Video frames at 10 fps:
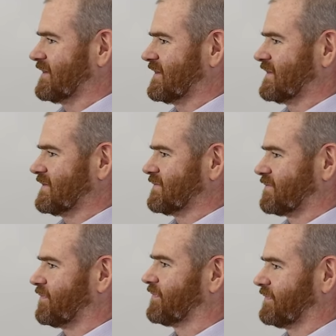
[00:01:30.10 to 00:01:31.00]

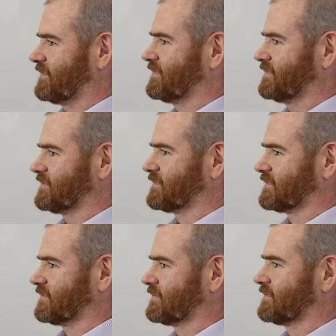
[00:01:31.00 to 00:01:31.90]

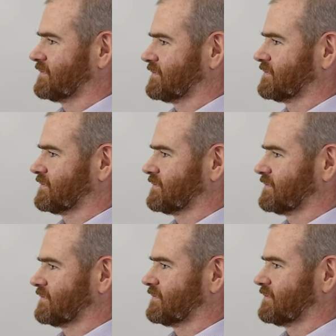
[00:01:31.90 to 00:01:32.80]

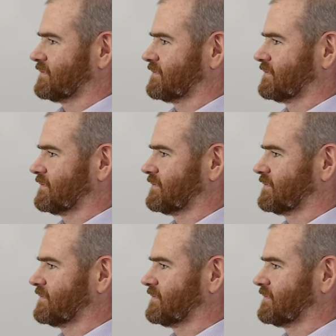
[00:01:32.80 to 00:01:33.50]
This person isn't speaking.